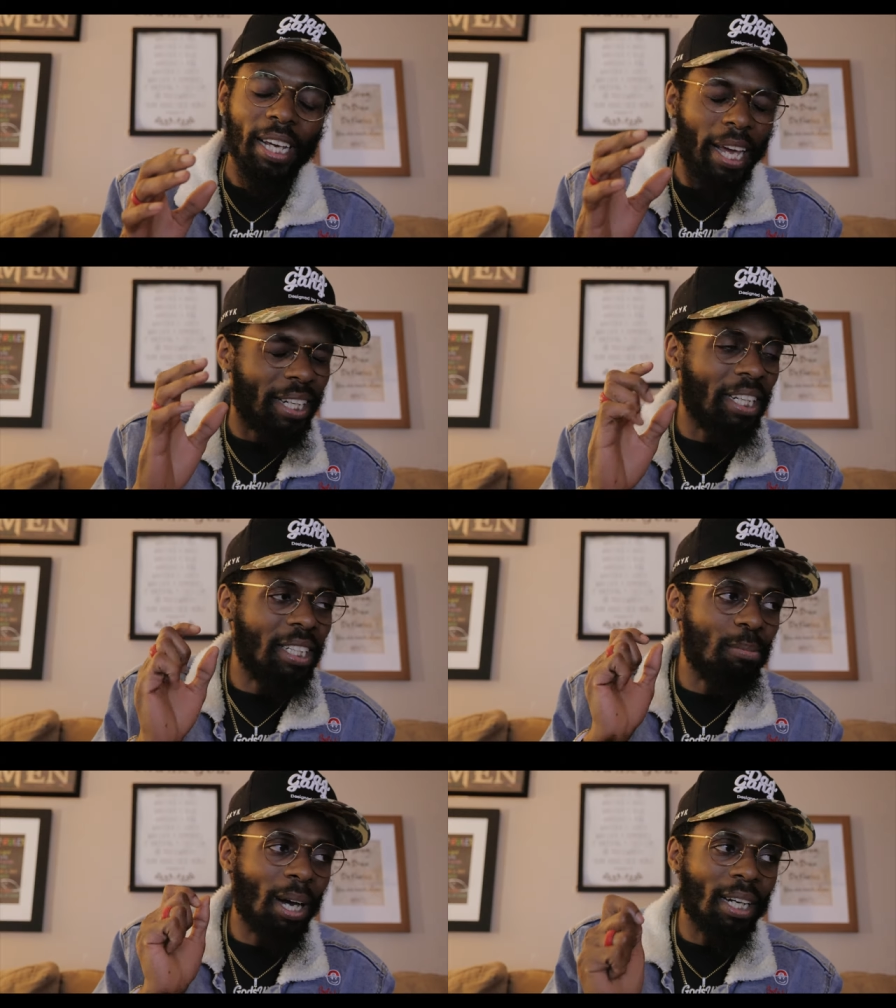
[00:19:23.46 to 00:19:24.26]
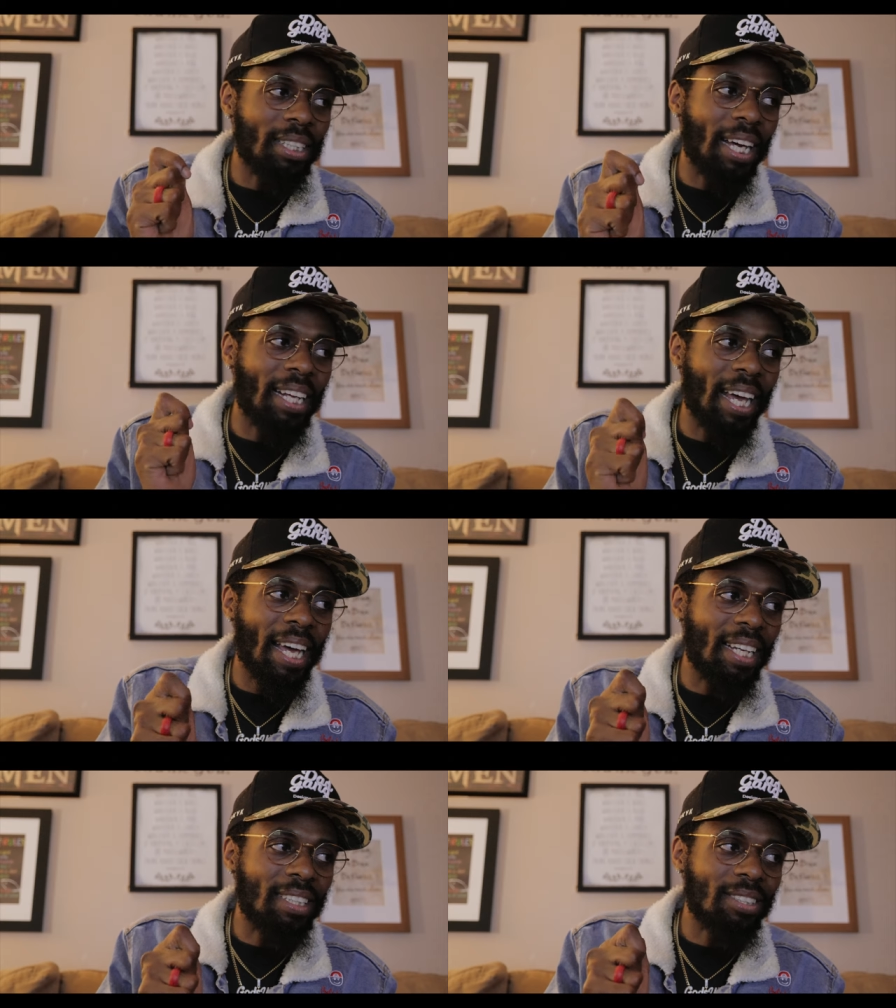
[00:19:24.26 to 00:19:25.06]
and anybody that
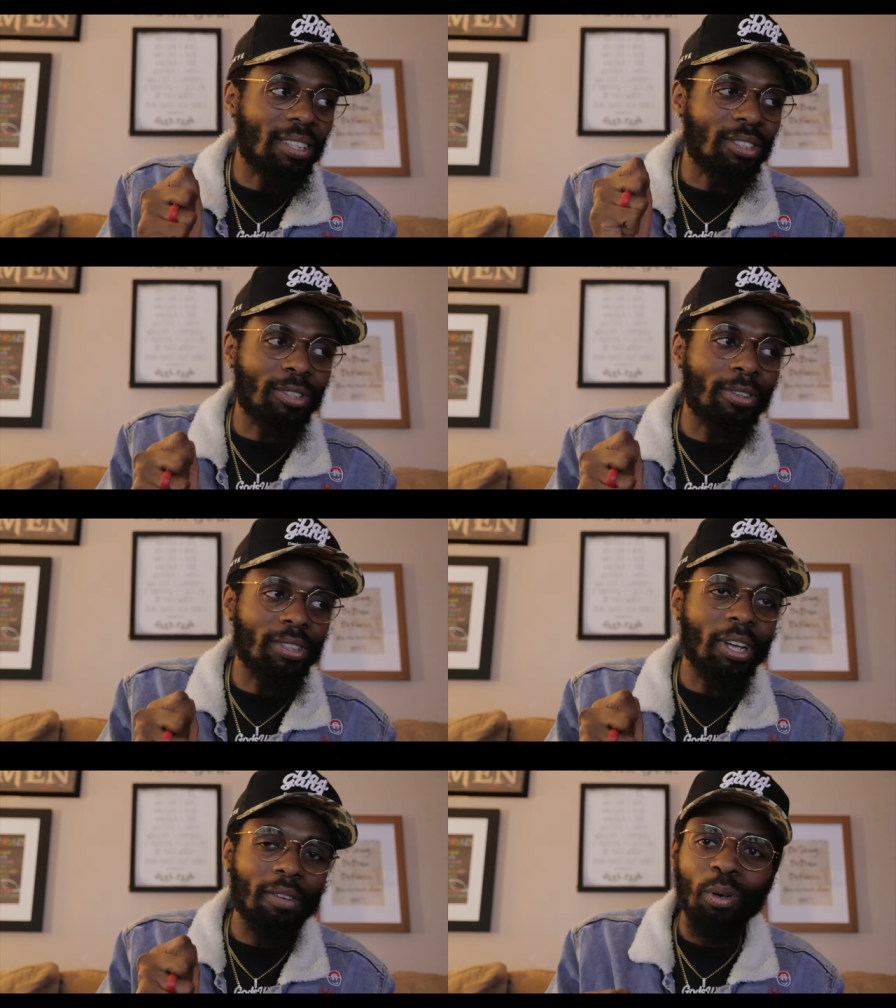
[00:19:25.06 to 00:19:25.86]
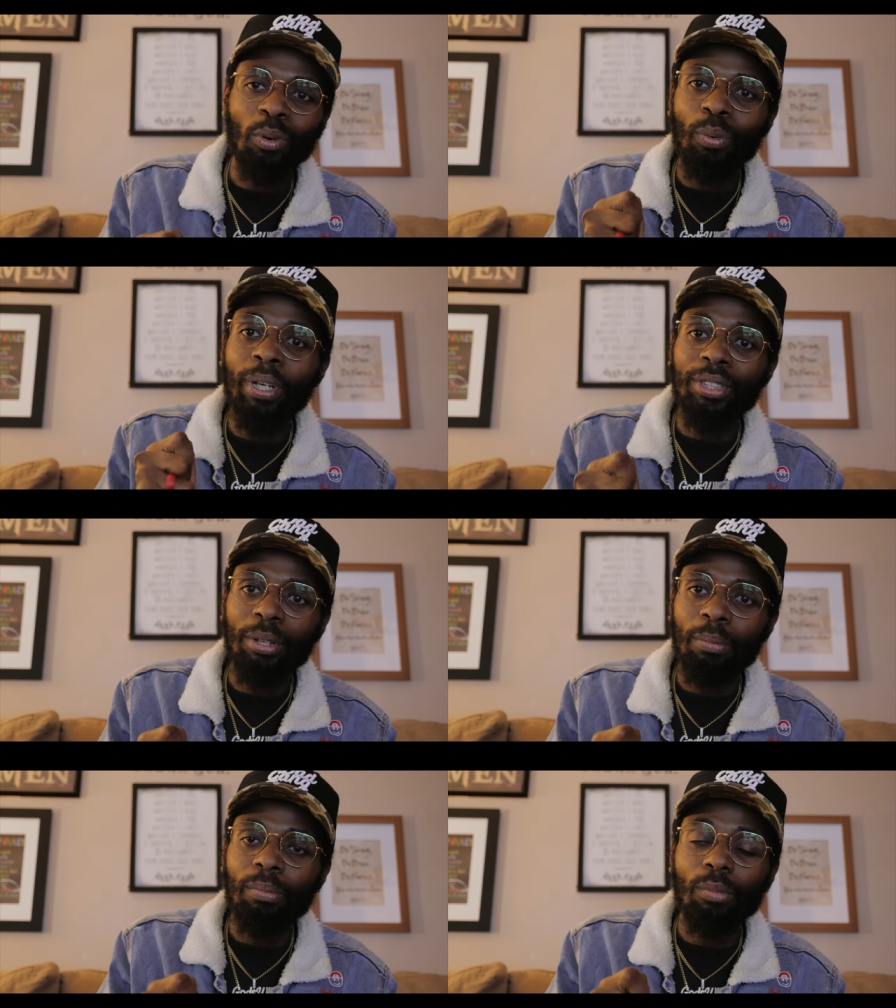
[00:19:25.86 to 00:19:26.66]
has a certain level of
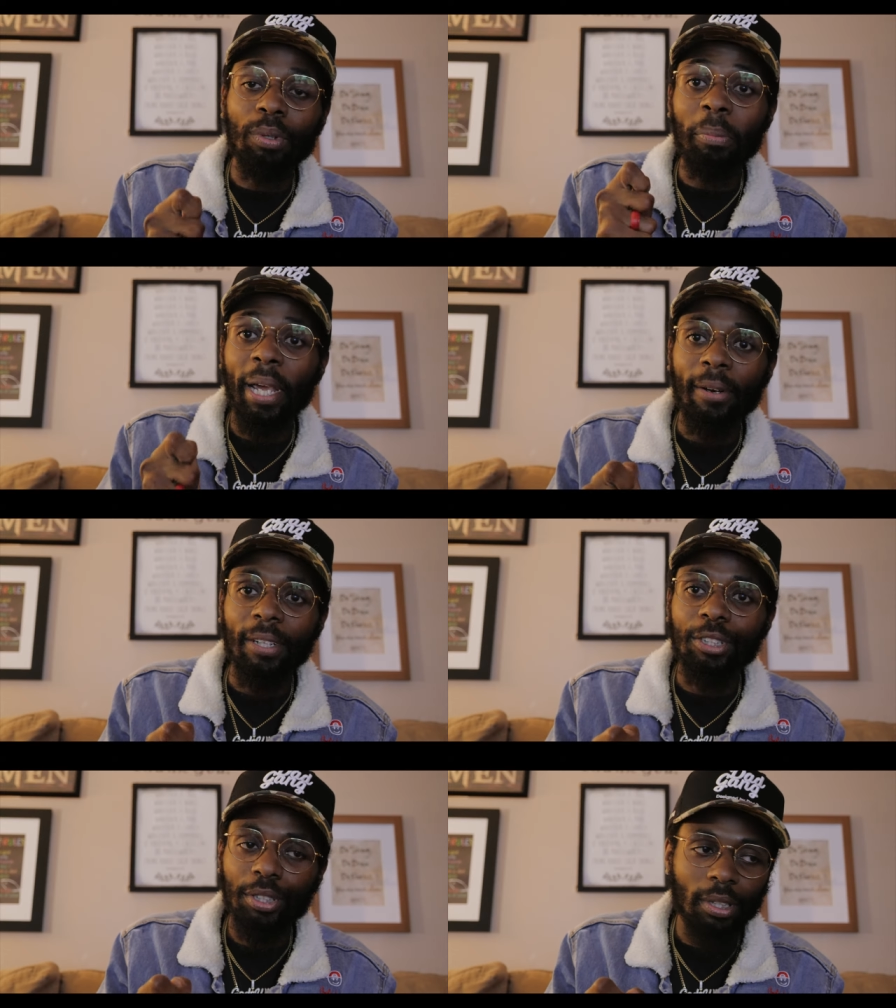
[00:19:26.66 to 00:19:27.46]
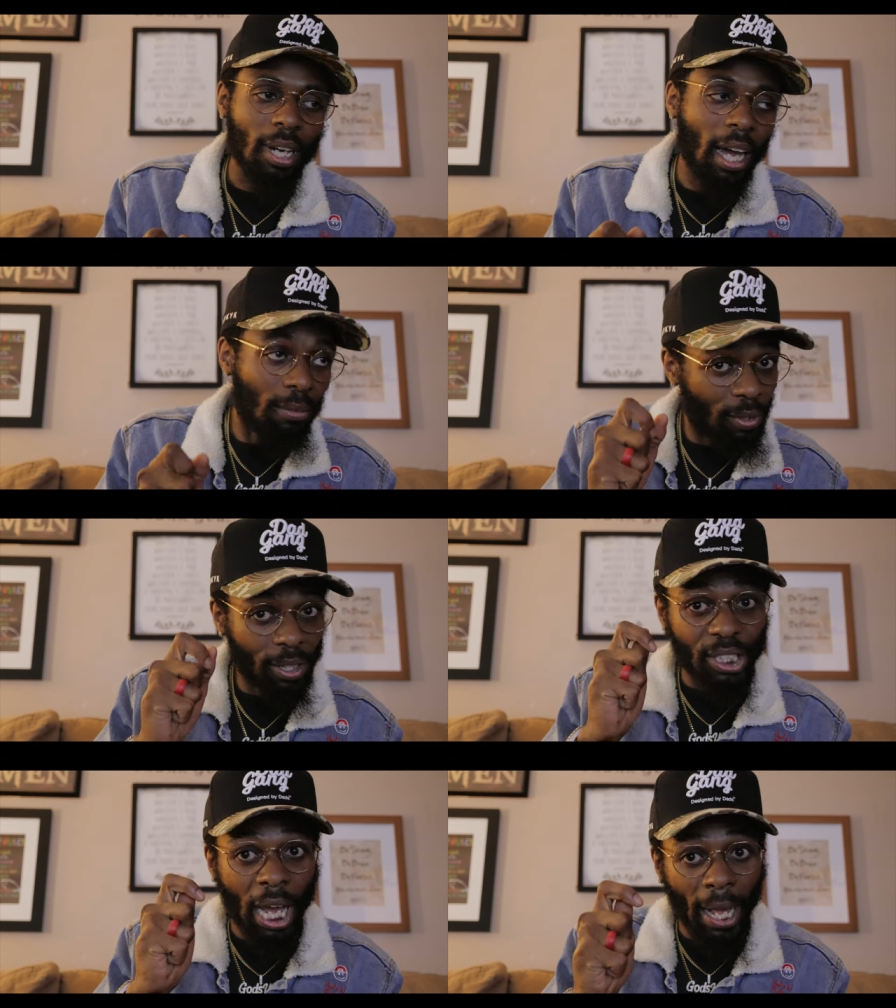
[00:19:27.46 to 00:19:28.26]
wisdom with marriage. I'm
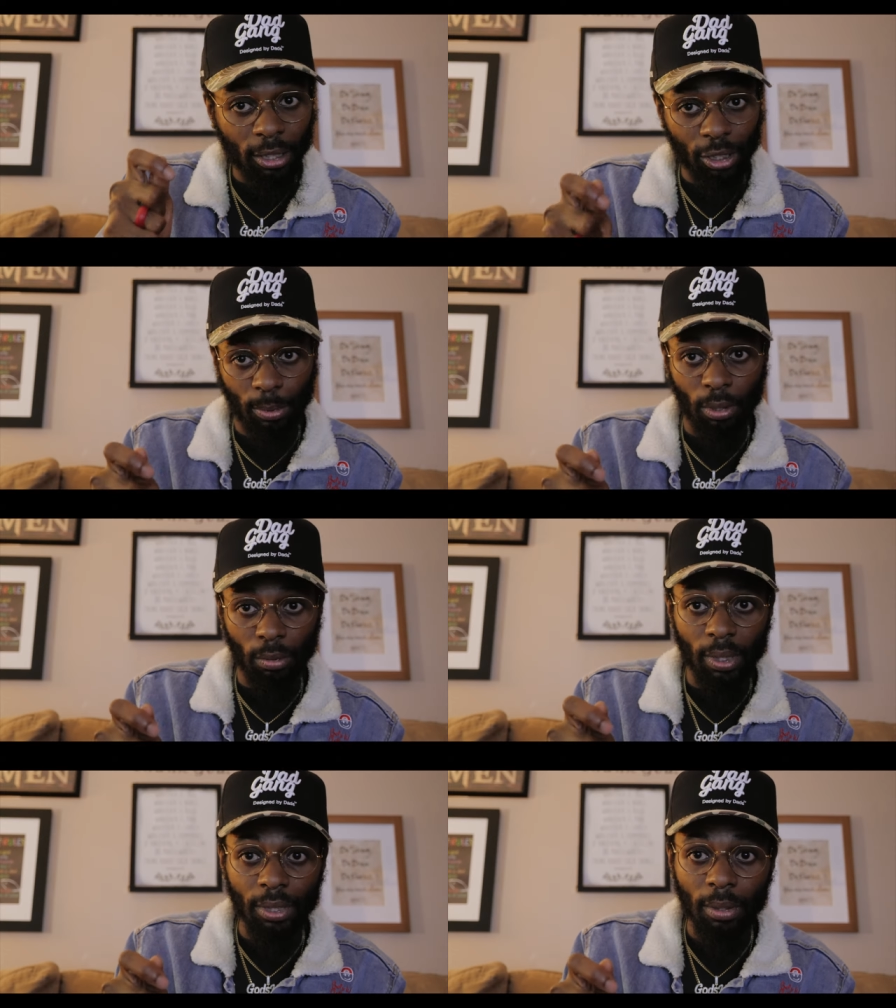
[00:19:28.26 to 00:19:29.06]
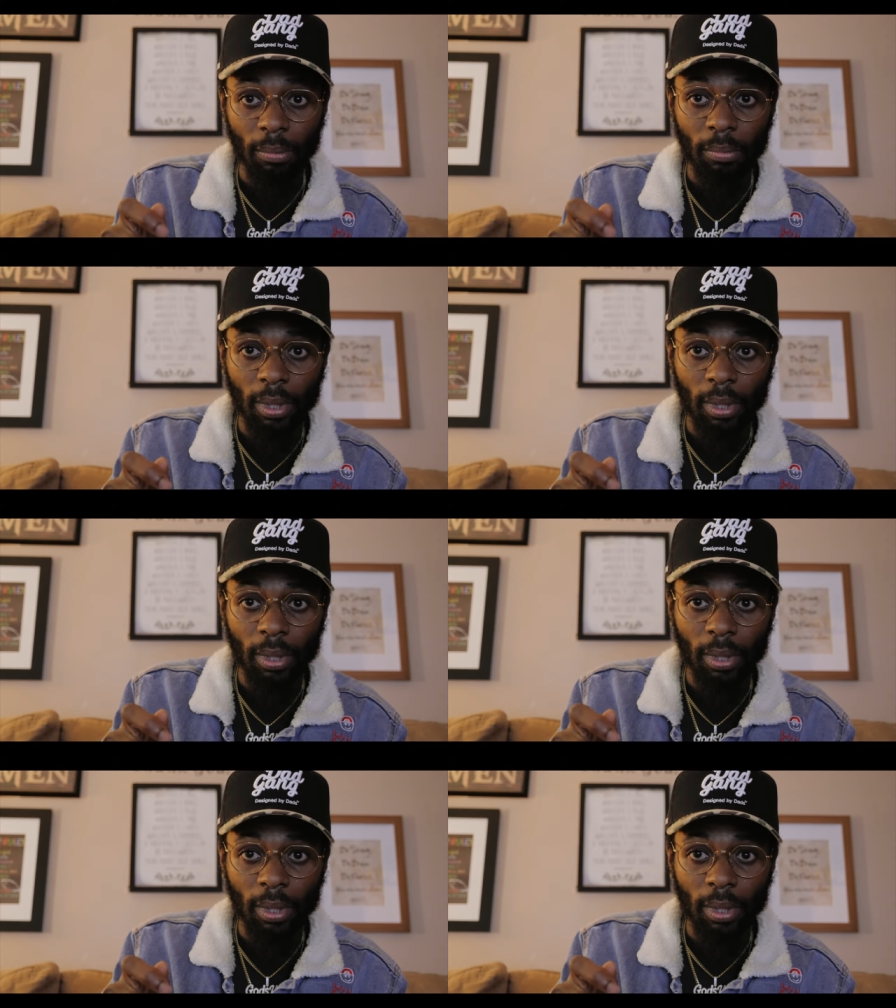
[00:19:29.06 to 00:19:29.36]
very knowledgeable in wisdom.